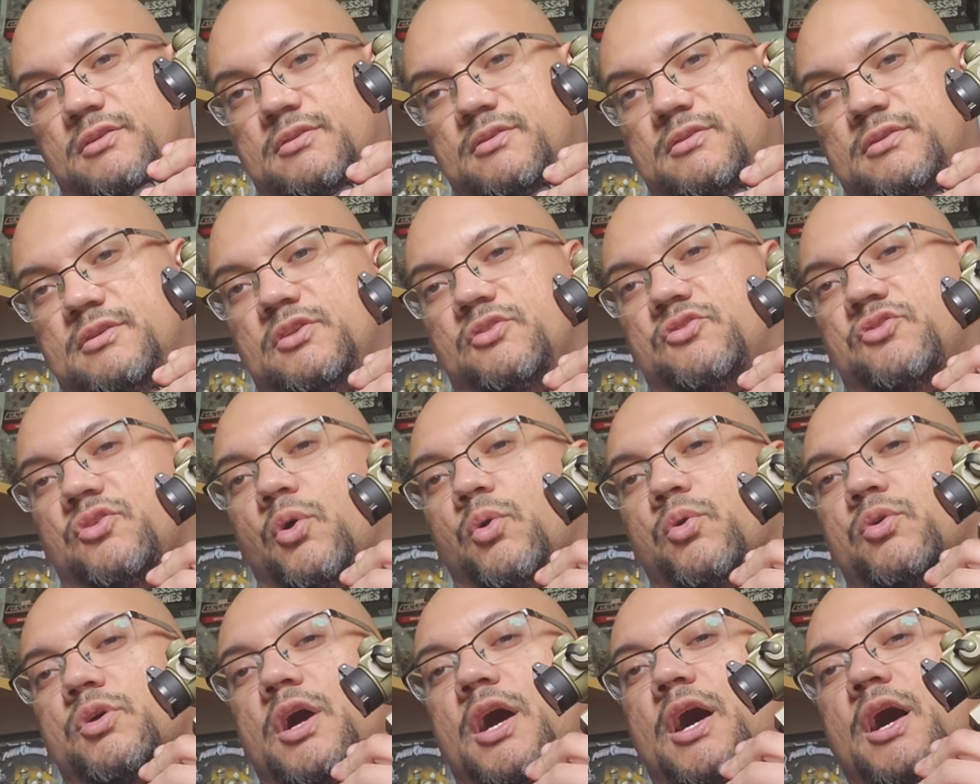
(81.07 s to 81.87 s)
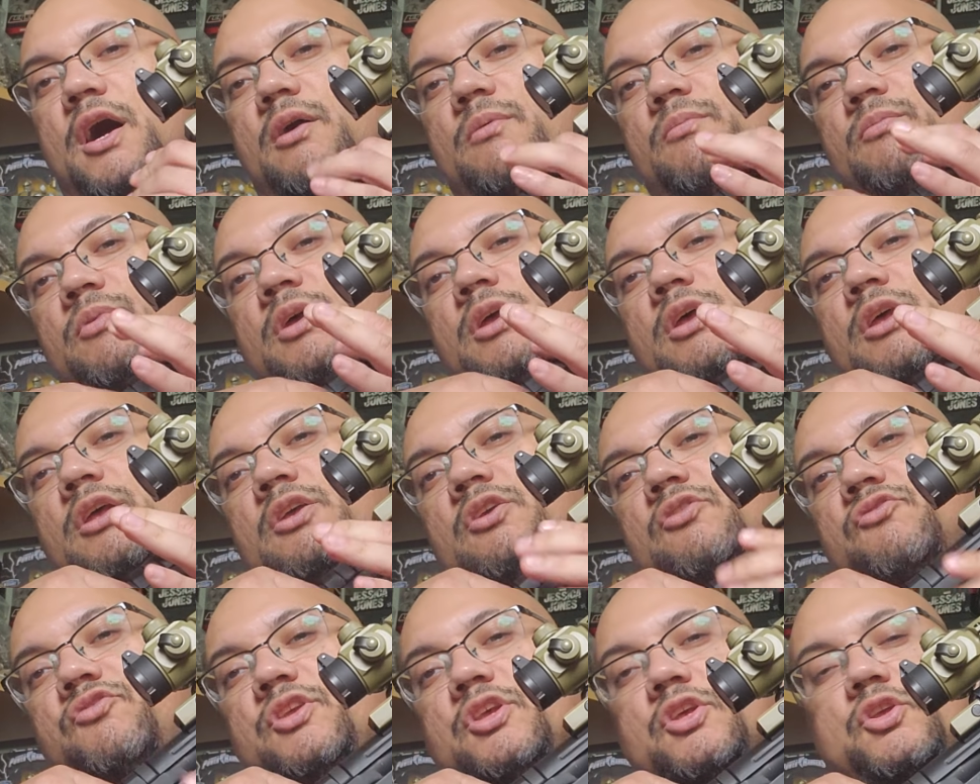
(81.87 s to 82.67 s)
SOCOM
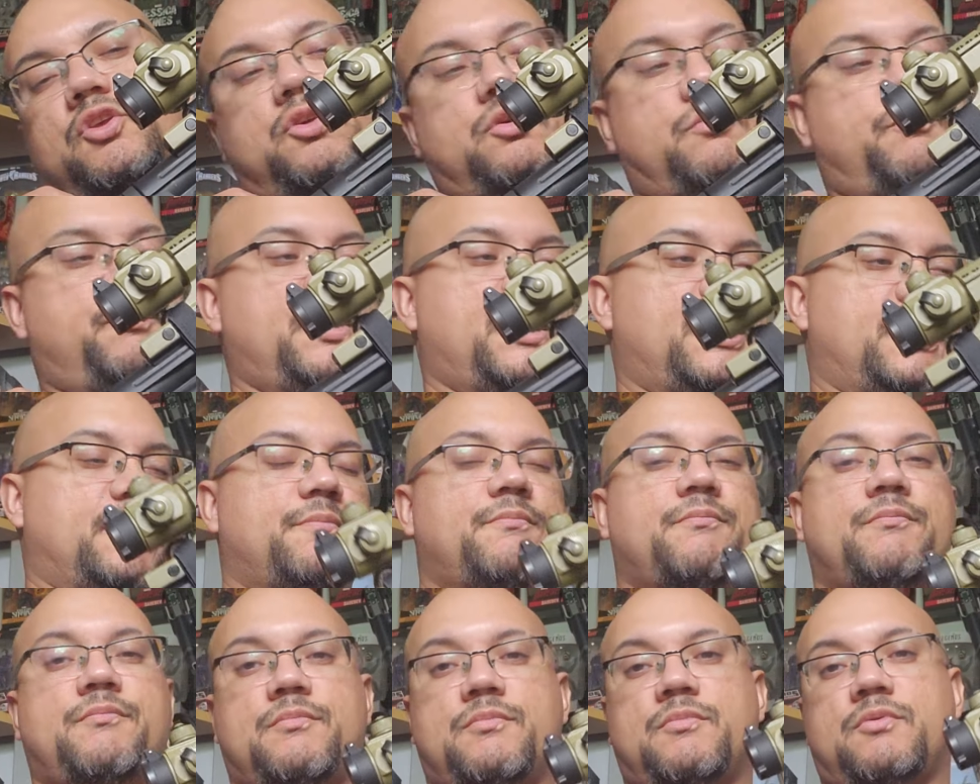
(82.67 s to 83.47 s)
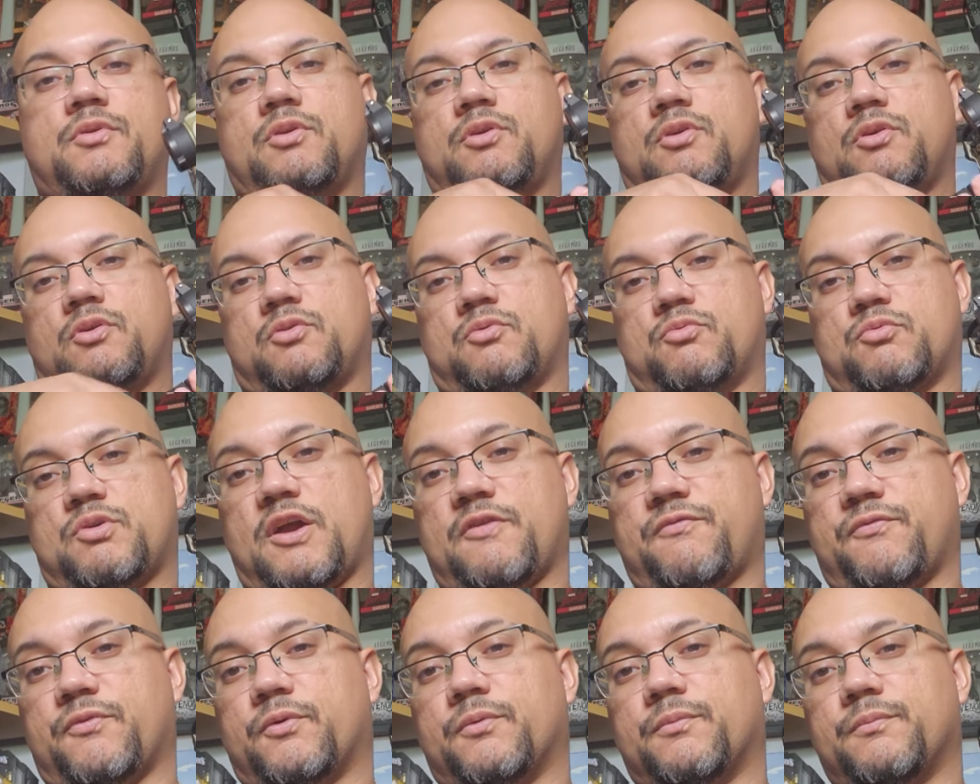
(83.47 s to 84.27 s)
CQB
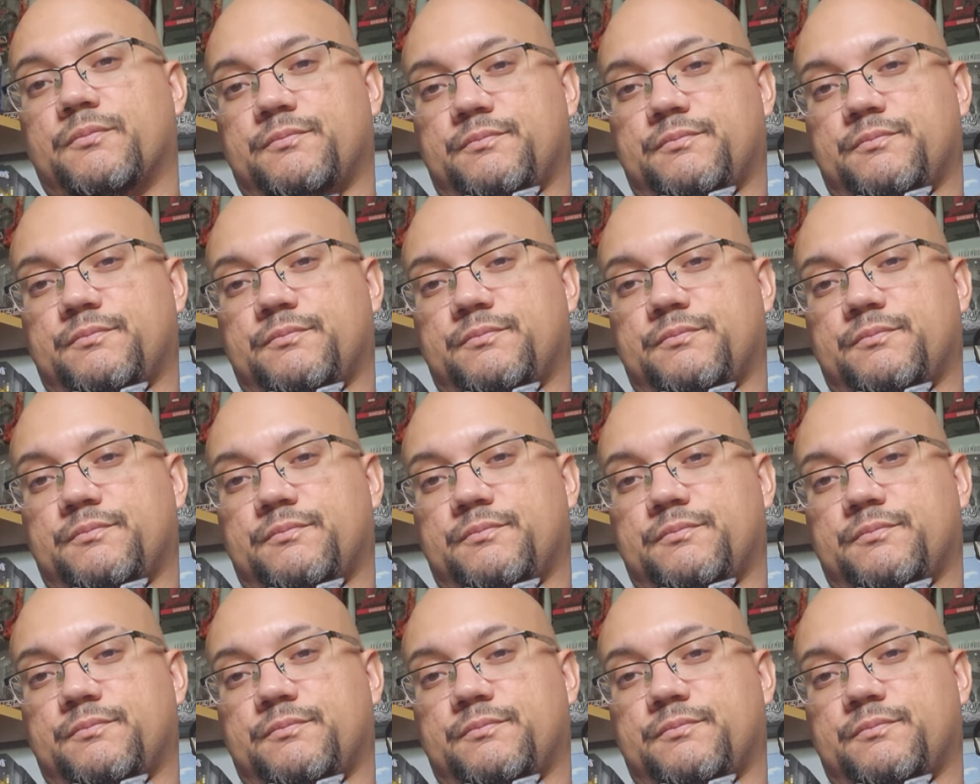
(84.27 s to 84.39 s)
rifle.